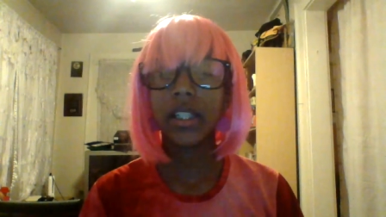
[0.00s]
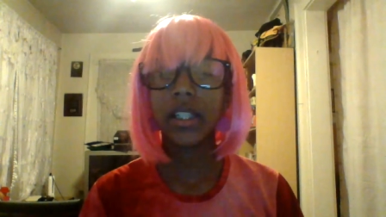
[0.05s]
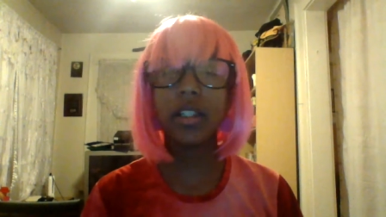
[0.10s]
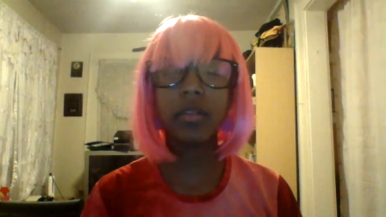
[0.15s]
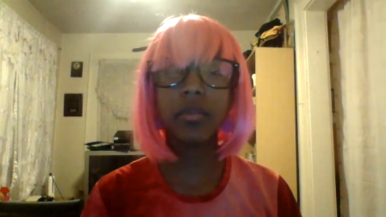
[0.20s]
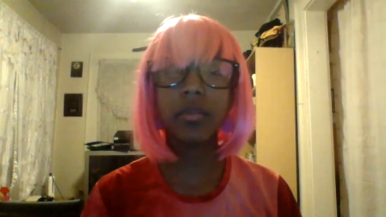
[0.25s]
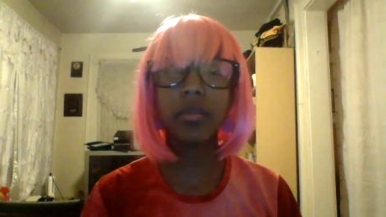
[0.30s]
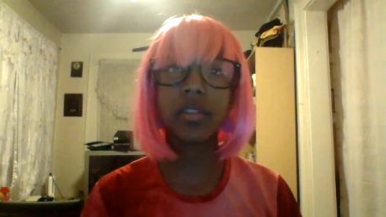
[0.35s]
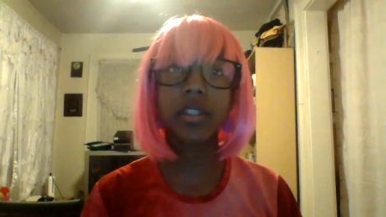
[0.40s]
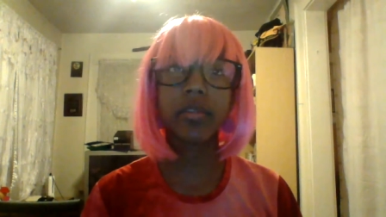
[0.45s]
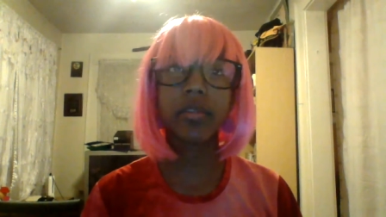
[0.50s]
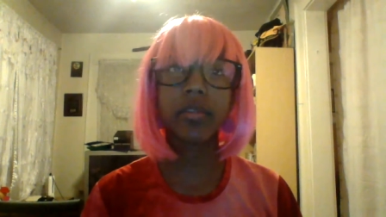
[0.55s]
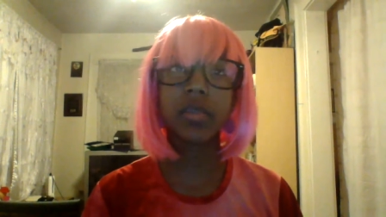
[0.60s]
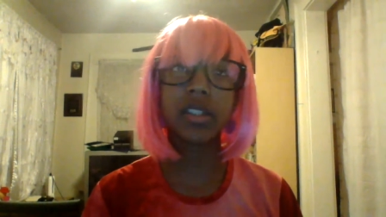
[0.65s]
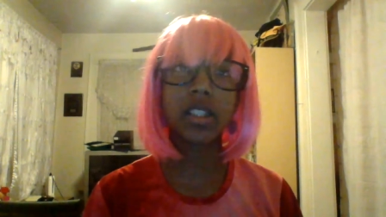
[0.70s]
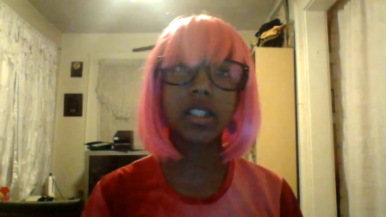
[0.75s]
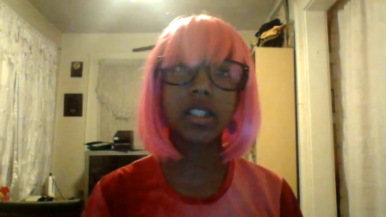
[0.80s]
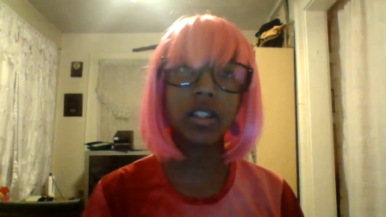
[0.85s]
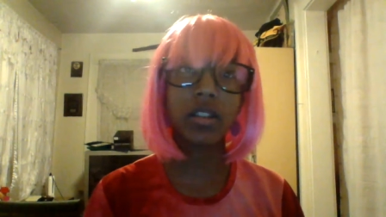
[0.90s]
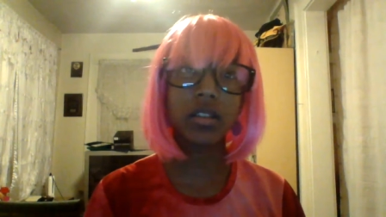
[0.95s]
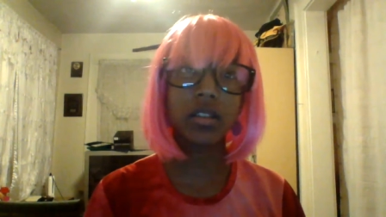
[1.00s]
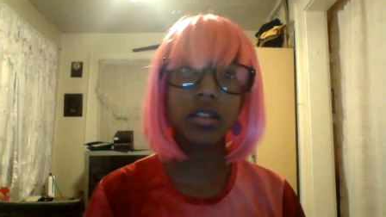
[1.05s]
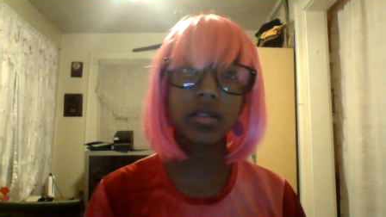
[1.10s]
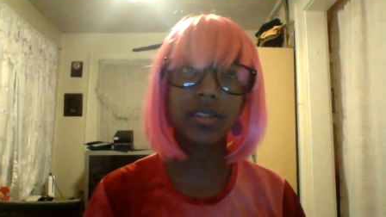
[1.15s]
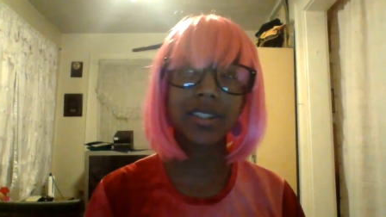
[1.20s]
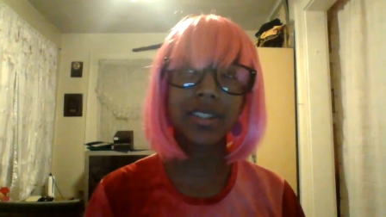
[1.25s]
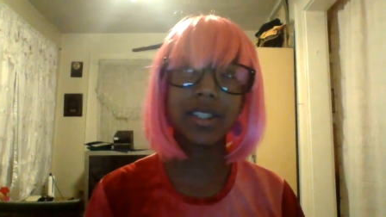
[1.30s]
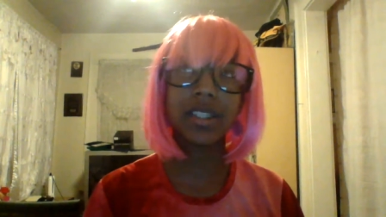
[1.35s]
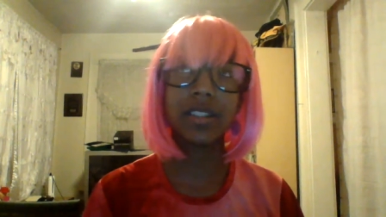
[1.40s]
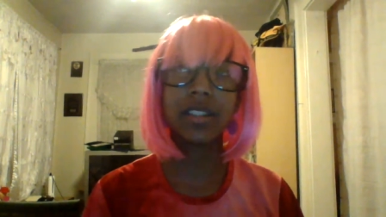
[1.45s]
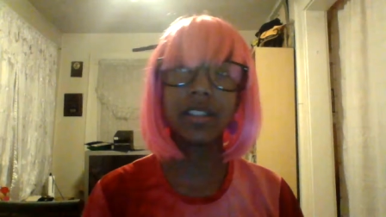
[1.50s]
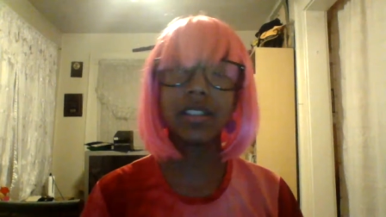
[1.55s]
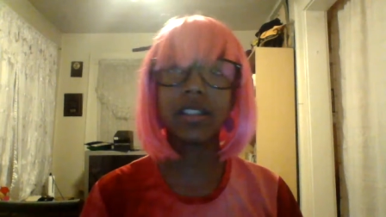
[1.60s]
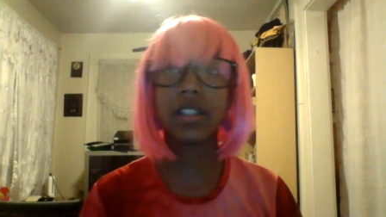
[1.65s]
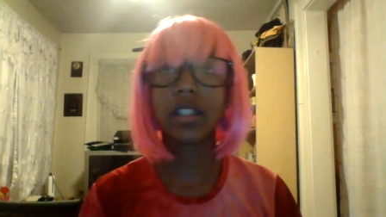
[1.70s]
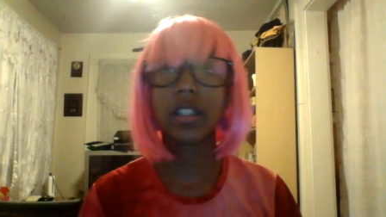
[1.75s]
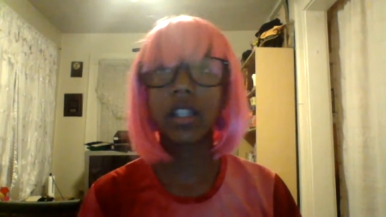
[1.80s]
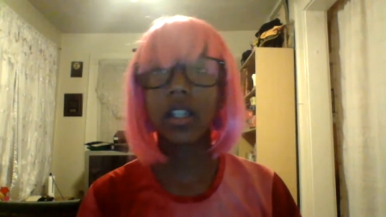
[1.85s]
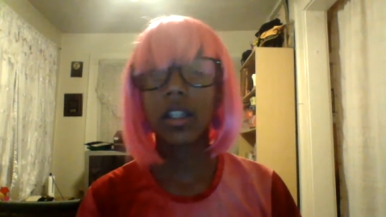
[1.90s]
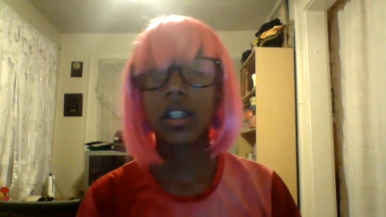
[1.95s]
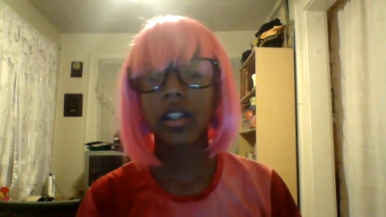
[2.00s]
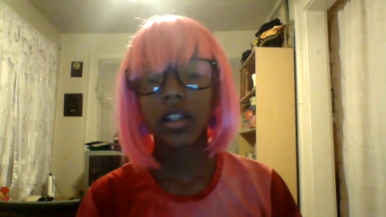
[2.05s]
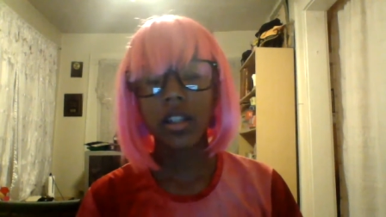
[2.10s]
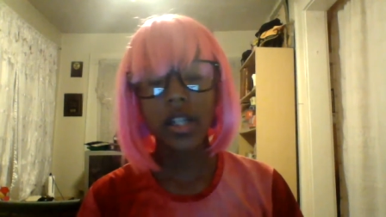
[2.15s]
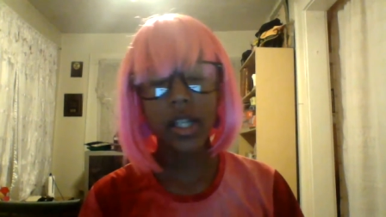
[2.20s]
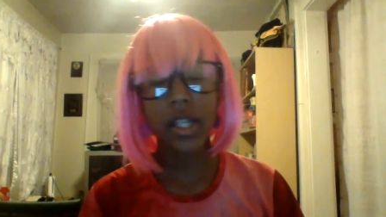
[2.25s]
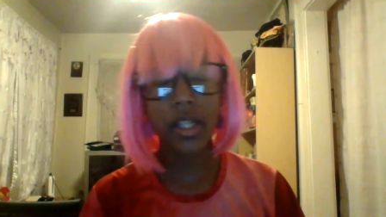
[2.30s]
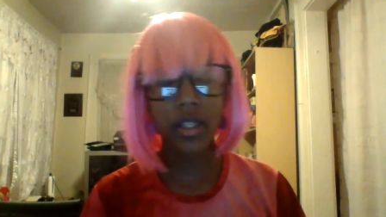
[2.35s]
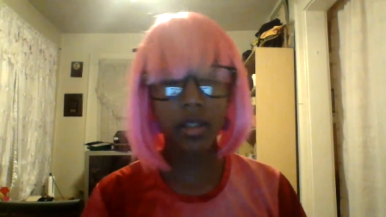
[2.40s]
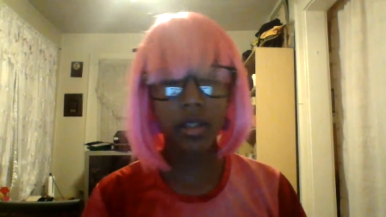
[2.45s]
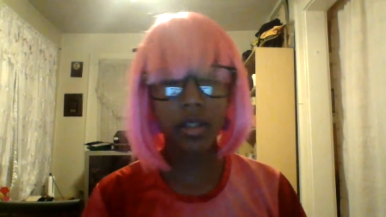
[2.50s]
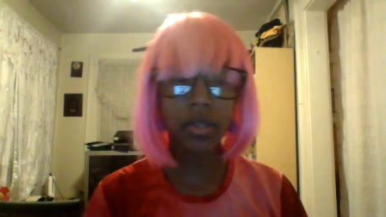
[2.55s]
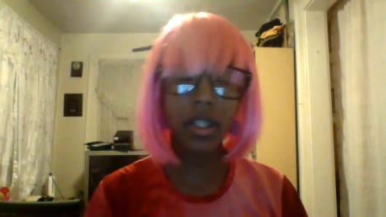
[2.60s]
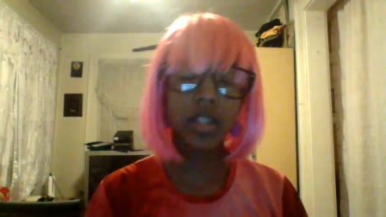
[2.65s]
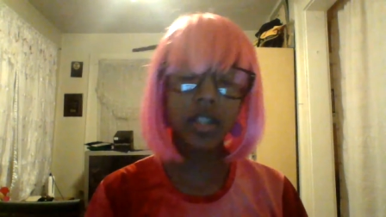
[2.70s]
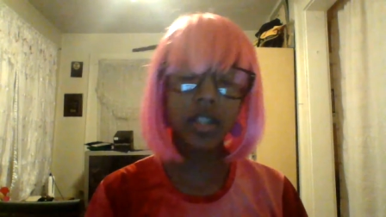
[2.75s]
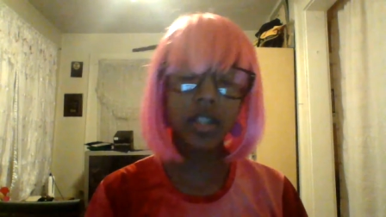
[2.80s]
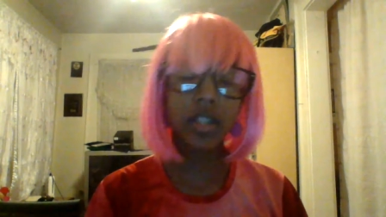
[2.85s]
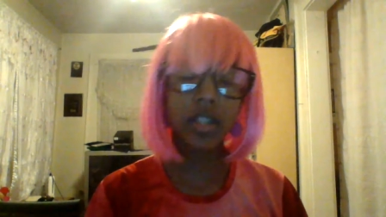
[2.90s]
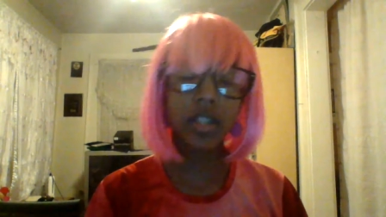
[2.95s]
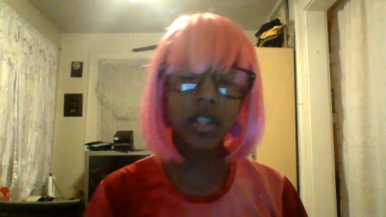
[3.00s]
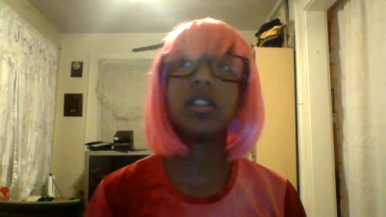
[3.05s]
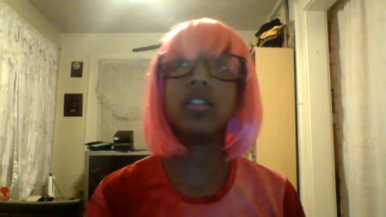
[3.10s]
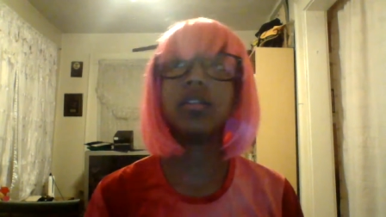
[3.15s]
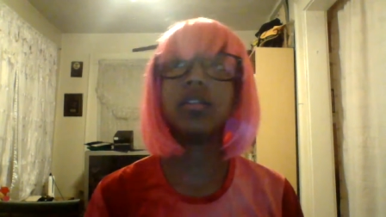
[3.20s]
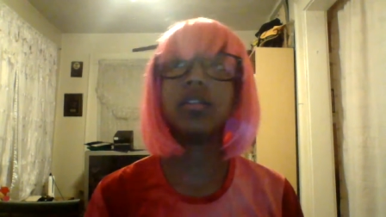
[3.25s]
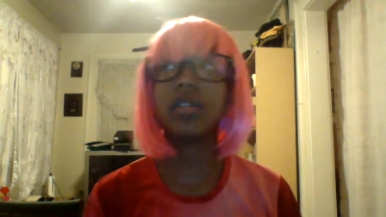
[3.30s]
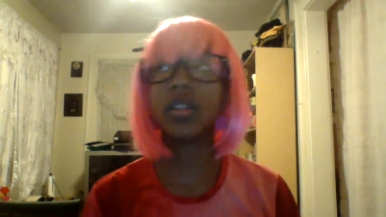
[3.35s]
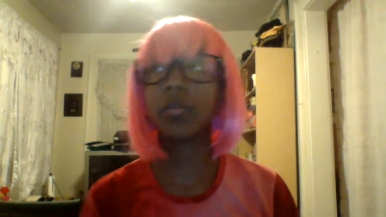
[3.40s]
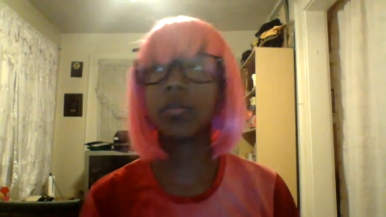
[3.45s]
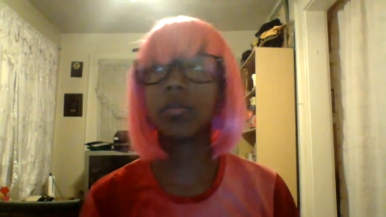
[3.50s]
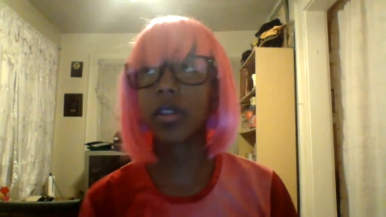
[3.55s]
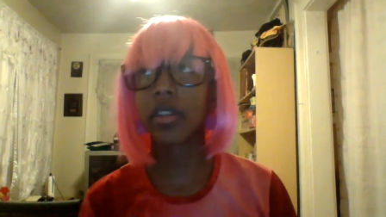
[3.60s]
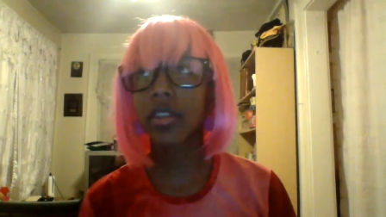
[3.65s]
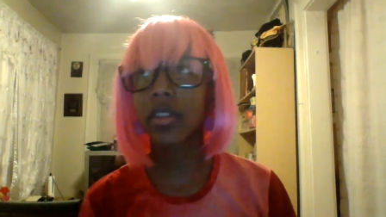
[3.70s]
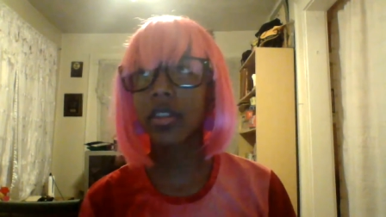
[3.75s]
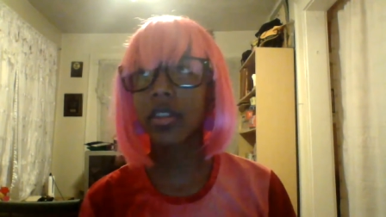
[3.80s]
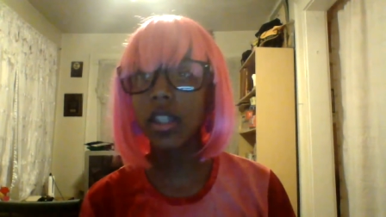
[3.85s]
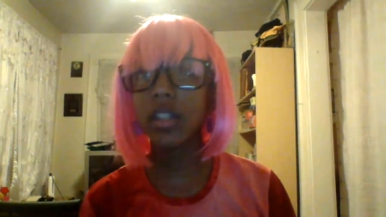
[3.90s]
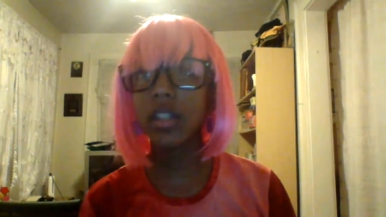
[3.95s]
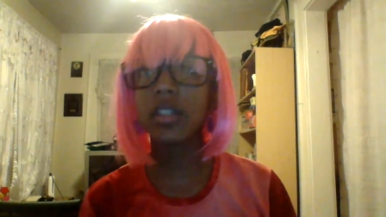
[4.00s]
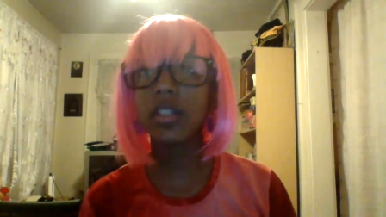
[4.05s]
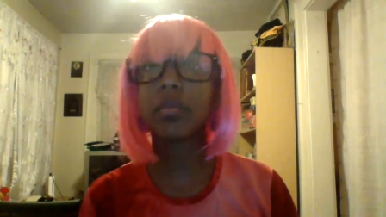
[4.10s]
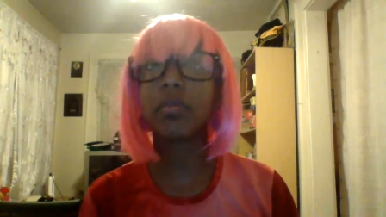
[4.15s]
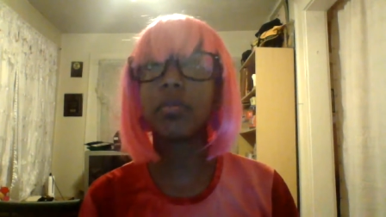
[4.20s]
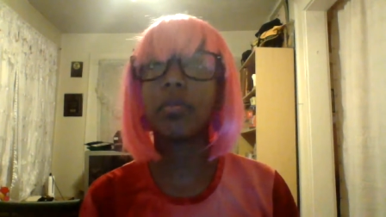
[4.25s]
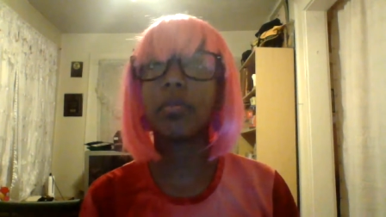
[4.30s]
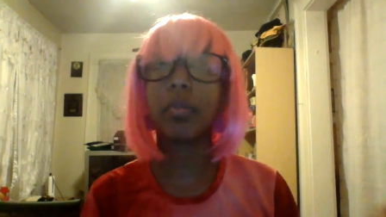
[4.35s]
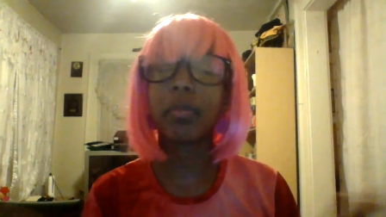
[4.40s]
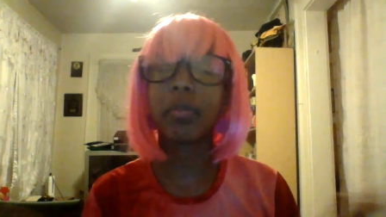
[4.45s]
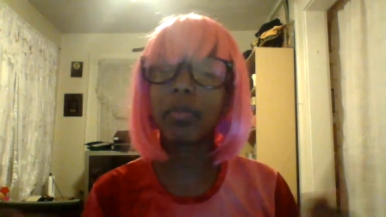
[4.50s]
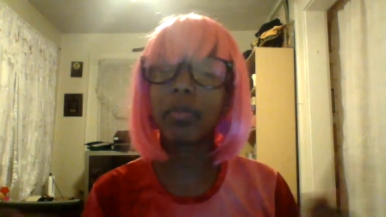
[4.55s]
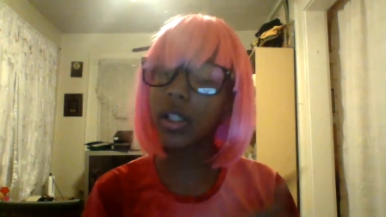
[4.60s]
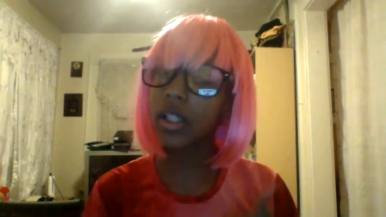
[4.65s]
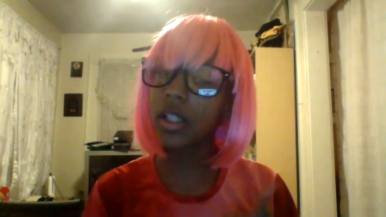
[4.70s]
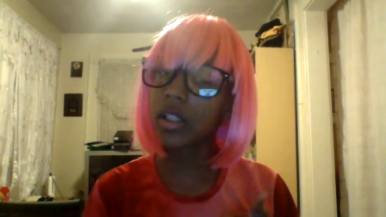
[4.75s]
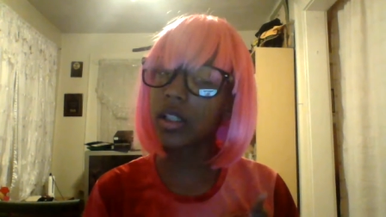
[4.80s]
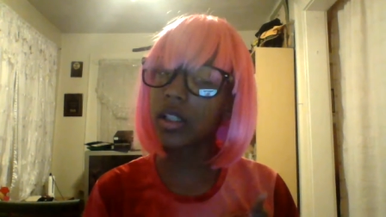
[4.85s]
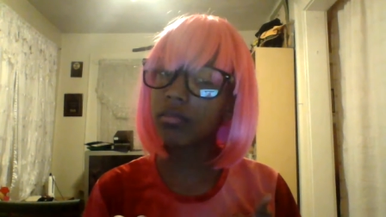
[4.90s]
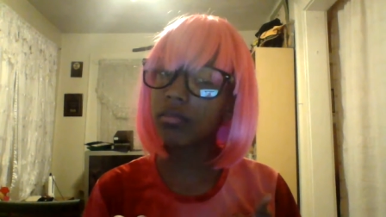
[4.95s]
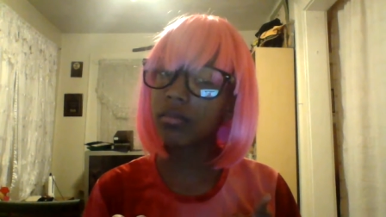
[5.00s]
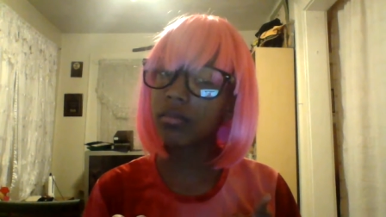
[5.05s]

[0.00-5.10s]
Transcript: Anyone who's ever been to any of those things, I imagine we do similar things, but